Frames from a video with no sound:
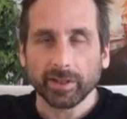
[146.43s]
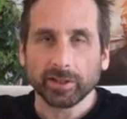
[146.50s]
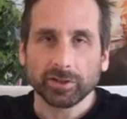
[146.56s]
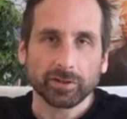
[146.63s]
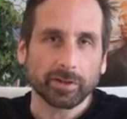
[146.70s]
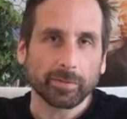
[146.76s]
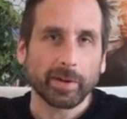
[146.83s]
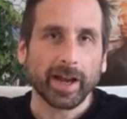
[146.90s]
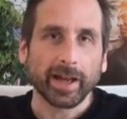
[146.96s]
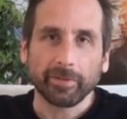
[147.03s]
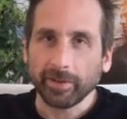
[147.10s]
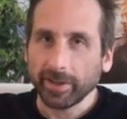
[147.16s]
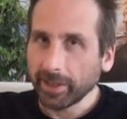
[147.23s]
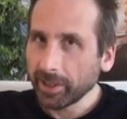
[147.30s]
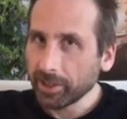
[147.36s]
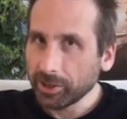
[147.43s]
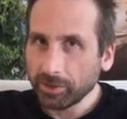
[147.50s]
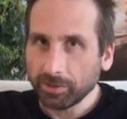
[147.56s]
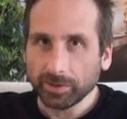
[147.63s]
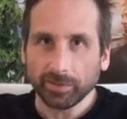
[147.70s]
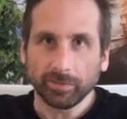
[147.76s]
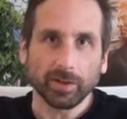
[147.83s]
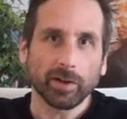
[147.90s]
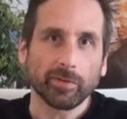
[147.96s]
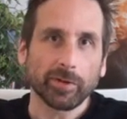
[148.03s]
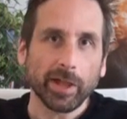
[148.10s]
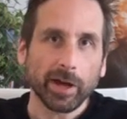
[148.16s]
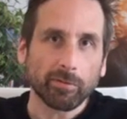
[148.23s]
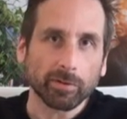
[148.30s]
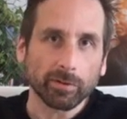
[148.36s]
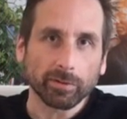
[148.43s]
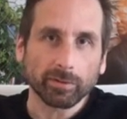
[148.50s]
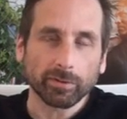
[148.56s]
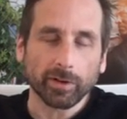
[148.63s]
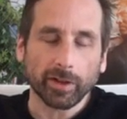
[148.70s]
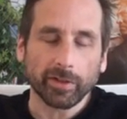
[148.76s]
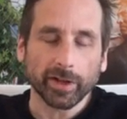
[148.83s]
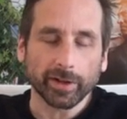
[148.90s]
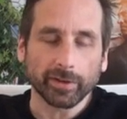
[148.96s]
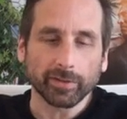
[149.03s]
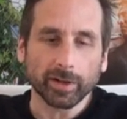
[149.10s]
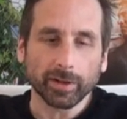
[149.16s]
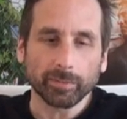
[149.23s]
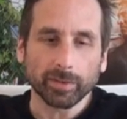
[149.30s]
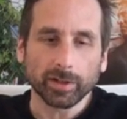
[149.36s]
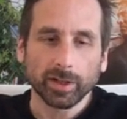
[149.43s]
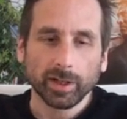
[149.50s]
and sort of the pathfinding issues involved with that were, I think, a